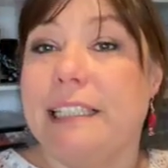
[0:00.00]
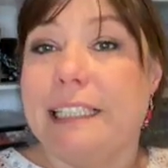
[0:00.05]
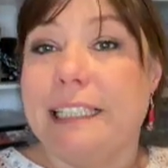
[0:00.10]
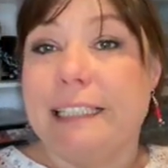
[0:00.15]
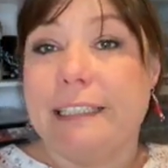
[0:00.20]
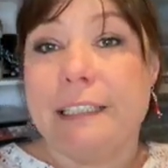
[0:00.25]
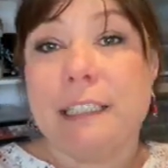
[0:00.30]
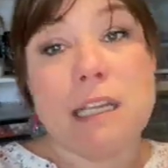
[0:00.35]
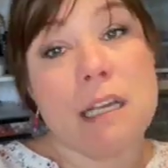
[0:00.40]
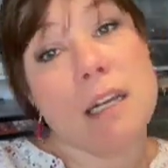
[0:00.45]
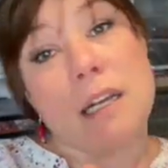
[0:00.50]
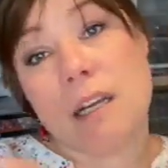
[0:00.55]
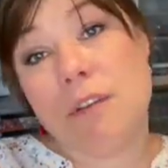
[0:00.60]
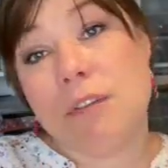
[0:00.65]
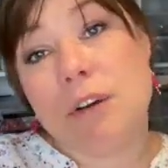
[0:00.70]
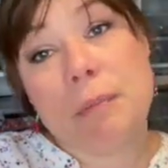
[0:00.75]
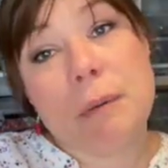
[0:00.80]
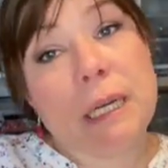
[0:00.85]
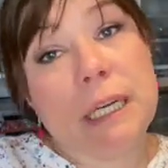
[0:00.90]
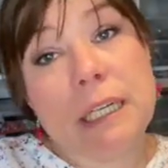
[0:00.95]
Not
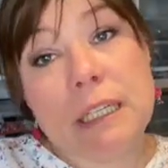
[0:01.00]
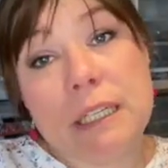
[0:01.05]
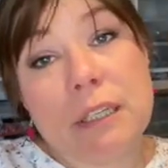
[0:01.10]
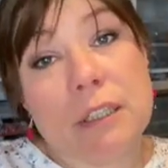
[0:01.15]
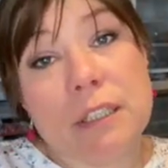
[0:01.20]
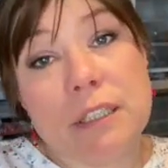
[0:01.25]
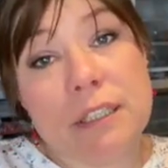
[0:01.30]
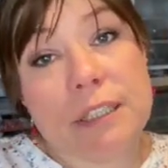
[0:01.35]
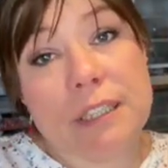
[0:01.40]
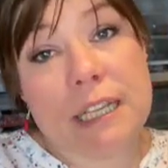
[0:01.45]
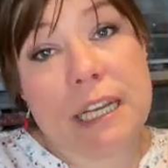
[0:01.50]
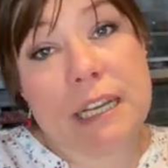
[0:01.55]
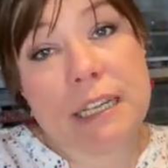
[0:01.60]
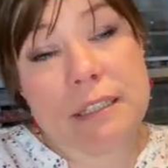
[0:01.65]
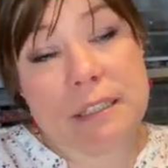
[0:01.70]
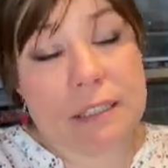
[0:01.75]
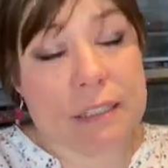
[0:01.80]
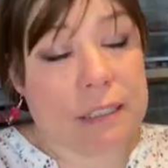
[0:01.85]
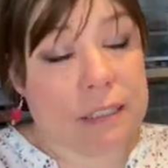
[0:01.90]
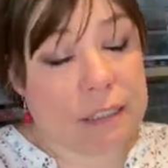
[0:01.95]
everybody
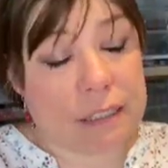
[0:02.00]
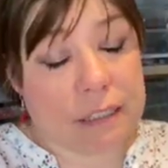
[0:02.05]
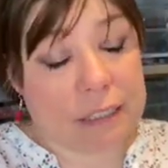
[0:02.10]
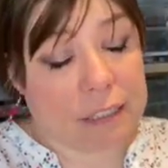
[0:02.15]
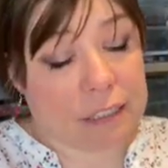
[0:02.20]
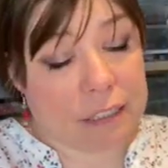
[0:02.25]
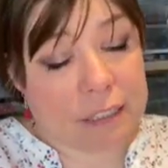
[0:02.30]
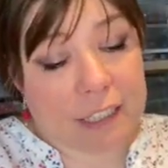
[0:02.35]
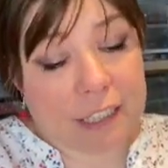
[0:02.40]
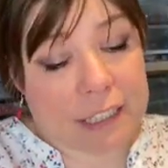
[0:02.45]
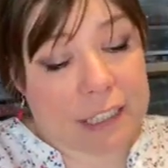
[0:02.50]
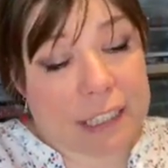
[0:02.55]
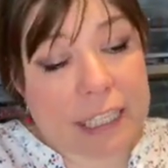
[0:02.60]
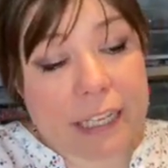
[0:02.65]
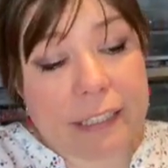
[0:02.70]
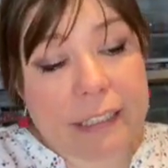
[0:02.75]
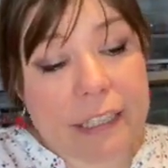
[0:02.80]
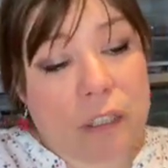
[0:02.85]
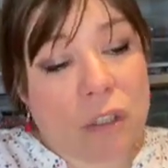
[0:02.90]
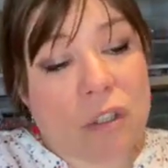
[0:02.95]
understands. It's just
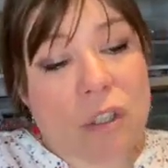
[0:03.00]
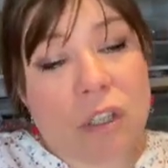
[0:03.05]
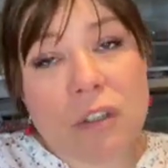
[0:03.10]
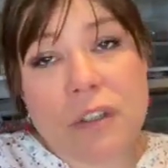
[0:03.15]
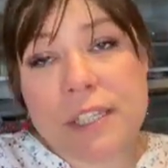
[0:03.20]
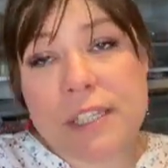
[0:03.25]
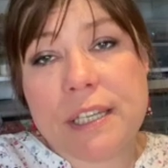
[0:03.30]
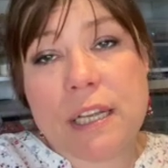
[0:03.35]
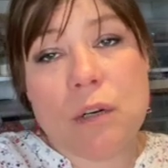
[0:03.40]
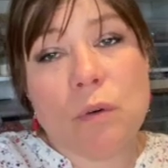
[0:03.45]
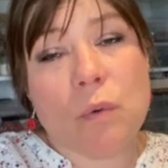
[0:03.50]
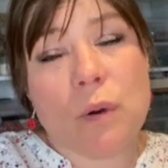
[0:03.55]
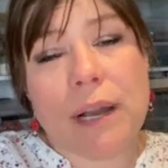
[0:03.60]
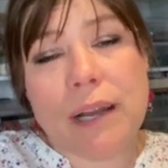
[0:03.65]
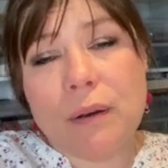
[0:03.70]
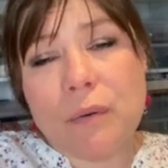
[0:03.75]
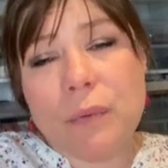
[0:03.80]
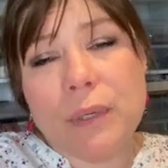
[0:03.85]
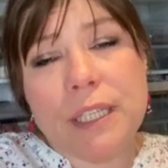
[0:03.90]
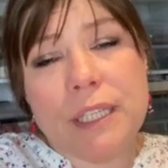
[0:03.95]
like they don't understand
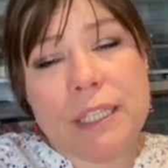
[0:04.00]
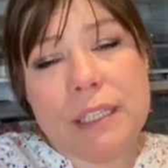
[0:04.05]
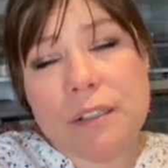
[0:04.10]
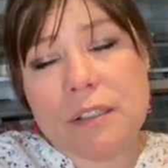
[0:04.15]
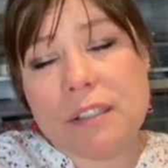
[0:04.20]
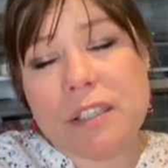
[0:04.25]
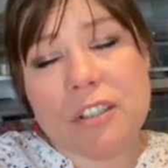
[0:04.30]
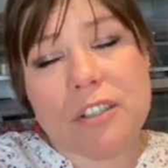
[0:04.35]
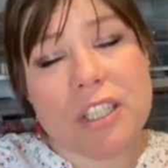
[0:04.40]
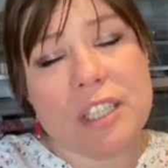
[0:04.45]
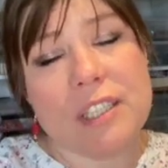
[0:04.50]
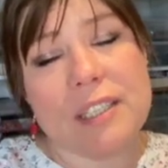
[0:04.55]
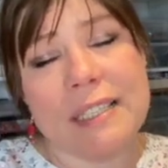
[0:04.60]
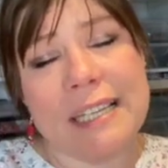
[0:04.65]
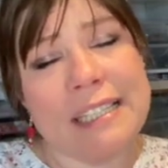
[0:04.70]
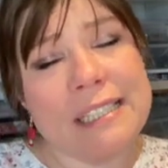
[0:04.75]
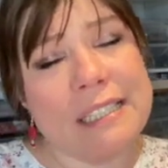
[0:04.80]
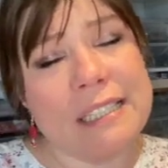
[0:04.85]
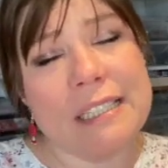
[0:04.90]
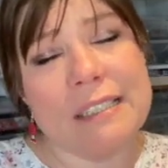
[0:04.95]
why we need such
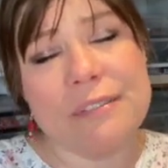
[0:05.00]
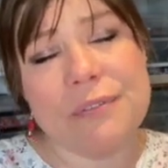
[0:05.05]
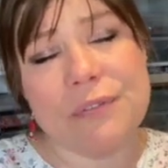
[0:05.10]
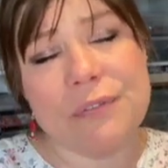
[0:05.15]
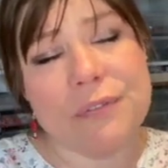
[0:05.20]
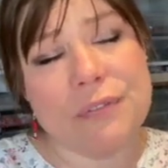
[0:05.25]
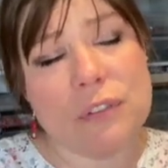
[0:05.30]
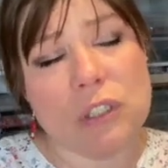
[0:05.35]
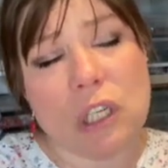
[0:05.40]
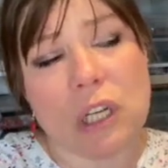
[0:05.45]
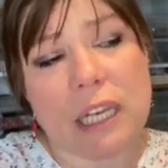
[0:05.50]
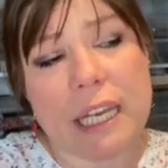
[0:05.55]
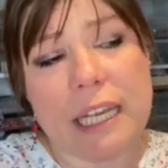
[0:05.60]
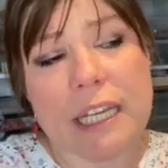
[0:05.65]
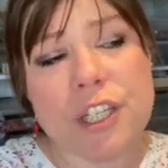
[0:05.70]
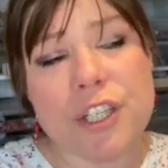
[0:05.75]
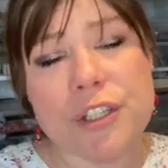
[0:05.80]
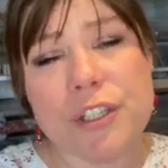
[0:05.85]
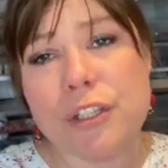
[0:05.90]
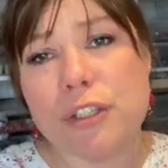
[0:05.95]
extensive
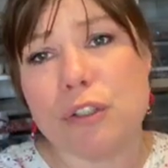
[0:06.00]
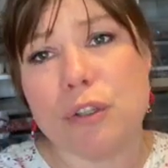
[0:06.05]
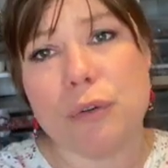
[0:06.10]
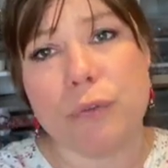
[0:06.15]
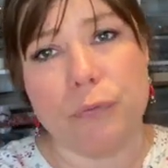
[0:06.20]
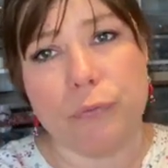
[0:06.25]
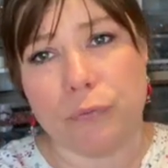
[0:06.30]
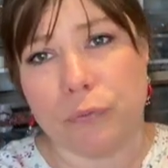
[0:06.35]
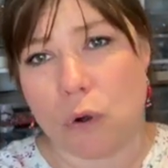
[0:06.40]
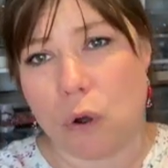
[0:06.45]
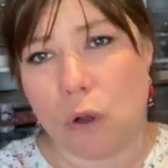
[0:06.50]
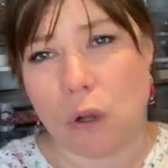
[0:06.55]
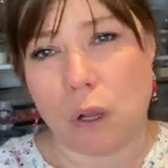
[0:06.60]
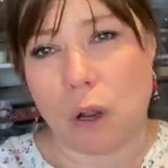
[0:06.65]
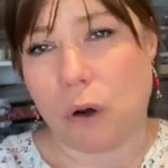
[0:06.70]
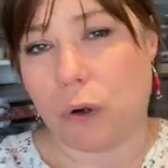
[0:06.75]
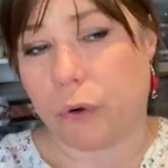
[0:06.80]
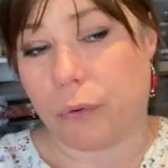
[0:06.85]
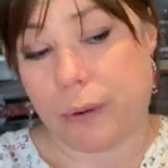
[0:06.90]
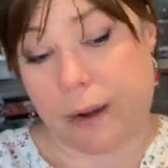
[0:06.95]
collections of all
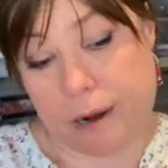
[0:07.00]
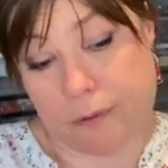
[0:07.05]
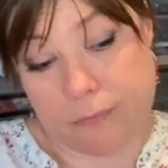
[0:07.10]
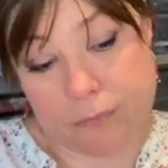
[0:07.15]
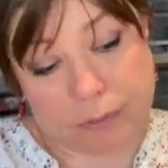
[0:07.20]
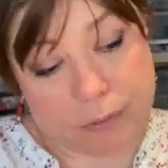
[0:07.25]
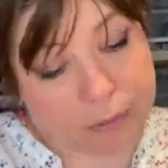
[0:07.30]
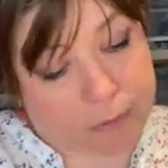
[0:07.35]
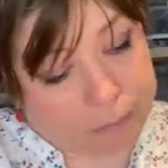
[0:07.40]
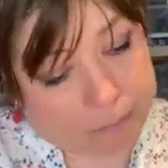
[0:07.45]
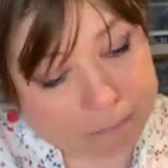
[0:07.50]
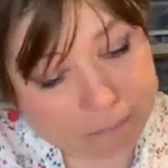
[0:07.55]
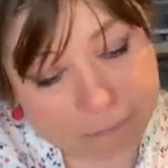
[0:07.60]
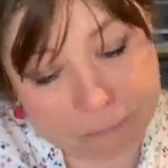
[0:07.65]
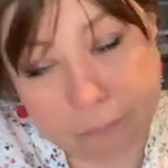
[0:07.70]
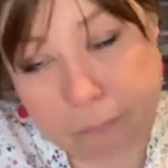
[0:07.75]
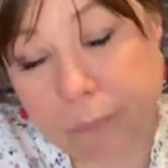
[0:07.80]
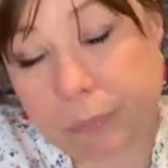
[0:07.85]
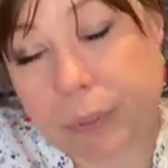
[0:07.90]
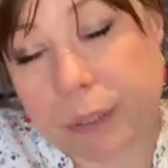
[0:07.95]
our crafts.
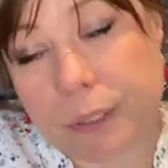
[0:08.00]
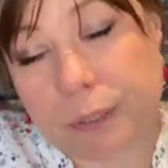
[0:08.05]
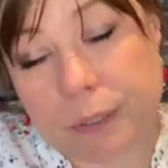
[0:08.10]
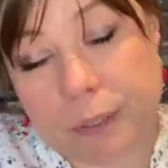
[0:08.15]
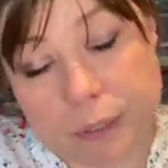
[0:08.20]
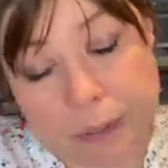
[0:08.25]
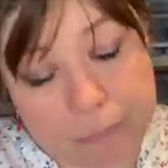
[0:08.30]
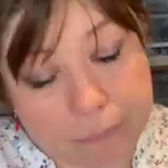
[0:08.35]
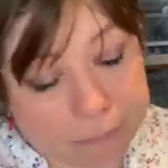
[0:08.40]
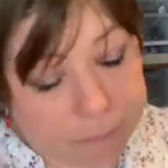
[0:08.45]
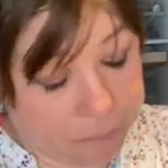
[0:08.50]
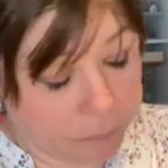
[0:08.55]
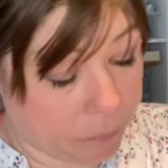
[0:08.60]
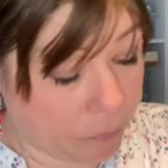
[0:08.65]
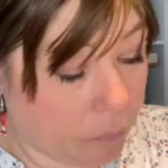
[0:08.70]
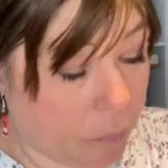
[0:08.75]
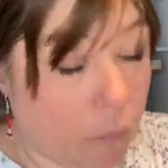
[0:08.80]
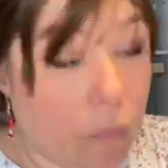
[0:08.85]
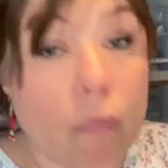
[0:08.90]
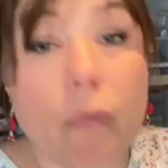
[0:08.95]
But
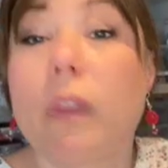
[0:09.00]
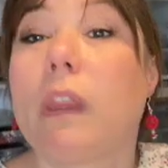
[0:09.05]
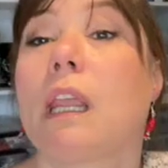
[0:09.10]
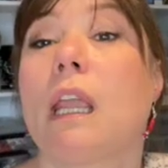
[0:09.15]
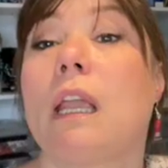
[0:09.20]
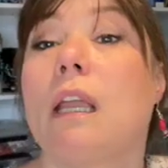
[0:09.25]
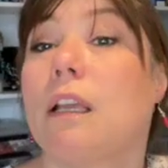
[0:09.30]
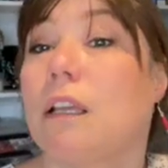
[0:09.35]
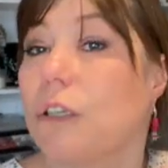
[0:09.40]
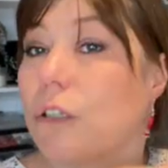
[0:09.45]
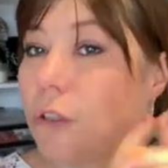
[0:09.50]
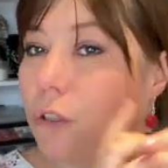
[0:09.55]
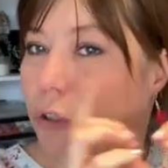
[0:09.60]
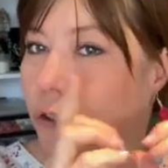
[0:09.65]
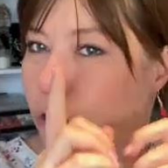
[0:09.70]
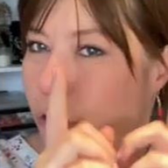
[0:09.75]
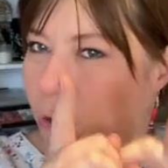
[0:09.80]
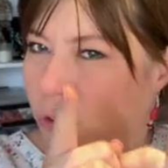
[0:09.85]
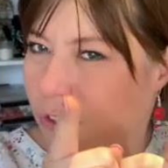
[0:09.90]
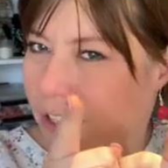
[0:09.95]

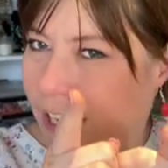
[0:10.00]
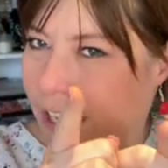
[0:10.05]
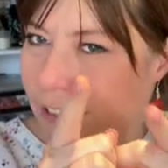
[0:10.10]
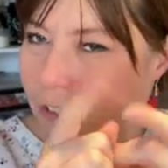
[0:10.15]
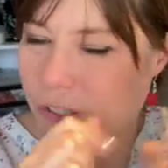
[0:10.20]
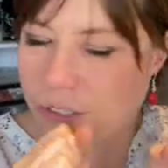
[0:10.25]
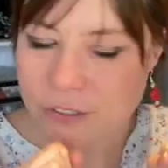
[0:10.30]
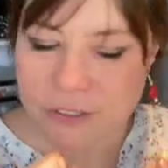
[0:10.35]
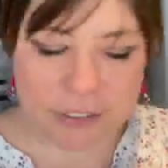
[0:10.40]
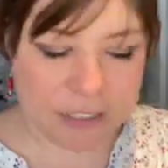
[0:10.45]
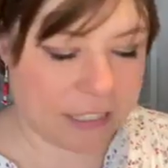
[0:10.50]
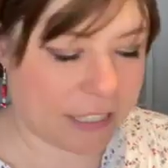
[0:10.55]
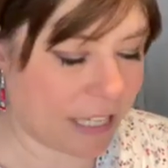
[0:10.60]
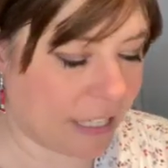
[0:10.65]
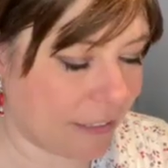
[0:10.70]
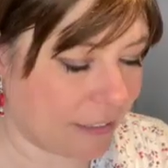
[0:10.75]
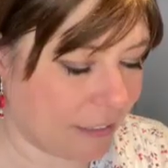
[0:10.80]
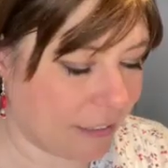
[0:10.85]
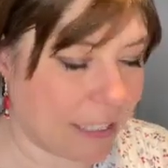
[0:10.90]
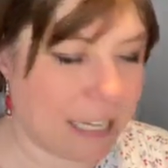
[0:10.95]
you guys
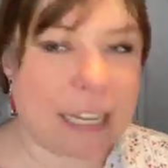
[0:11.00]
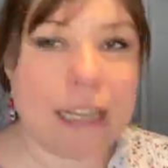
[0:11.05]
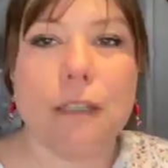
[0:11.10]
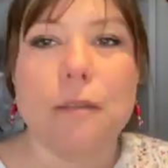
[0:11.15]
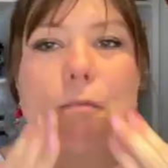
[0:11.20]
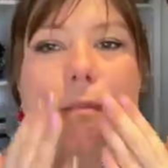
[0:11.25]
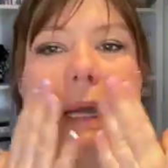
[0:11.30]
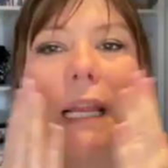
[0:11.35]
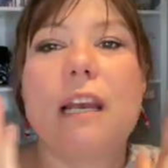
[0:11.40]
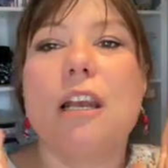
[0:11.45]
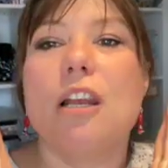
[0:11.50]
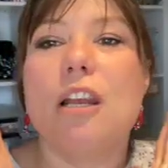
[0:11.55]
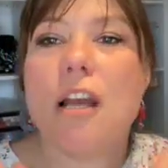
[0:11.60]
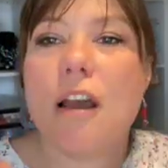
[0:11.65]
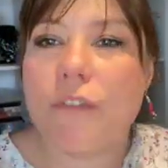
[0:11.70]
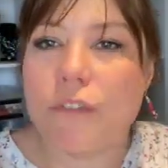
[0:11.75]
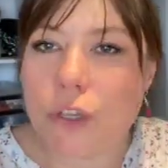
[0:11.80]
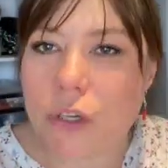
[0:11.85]
understand. I love you